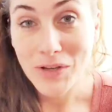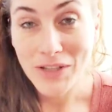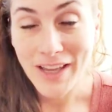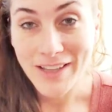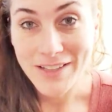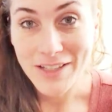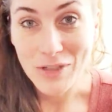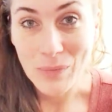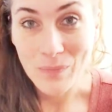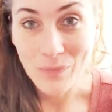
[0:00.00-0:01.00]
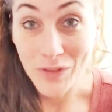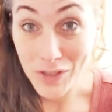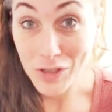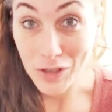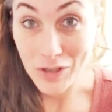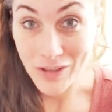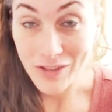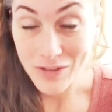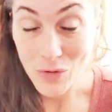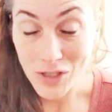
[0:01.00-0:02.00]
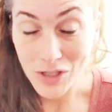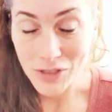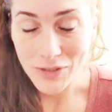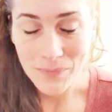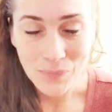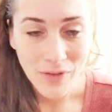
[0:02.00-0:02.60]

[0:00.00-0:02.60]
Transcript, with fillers: we only had two, the clerk, the store clerk.